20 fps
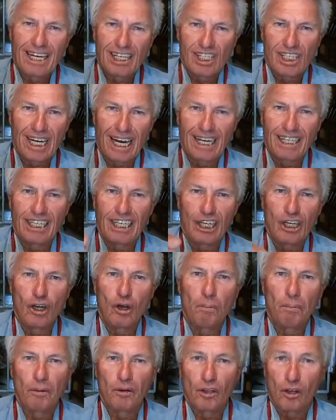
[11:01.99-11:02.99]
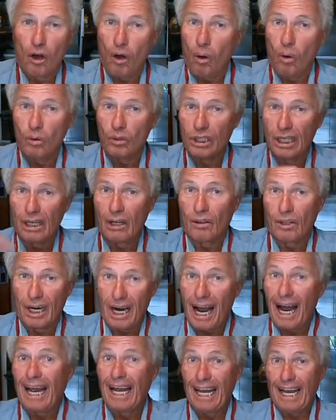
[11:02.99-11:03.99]
at Santee Cooper, the whole deal
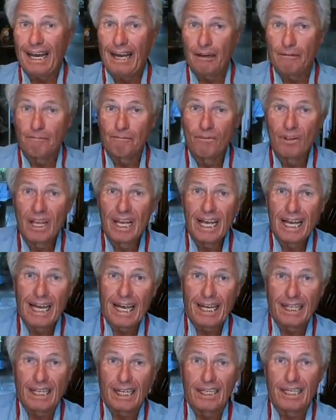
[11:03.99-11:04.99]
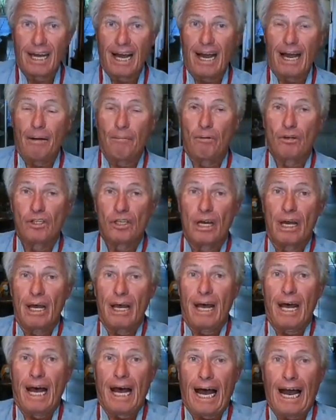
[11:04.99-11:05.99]
that I had at the time was
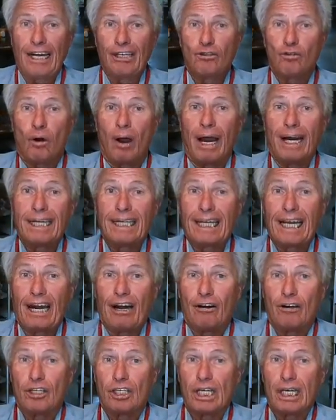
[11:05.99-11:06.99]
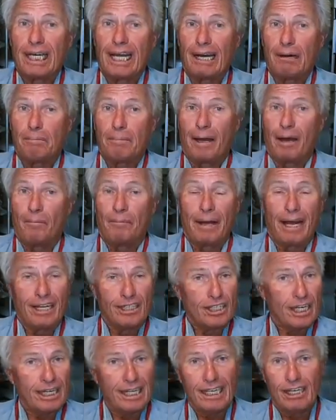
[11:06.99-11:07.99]
I tried to guarantee 8-pound bass.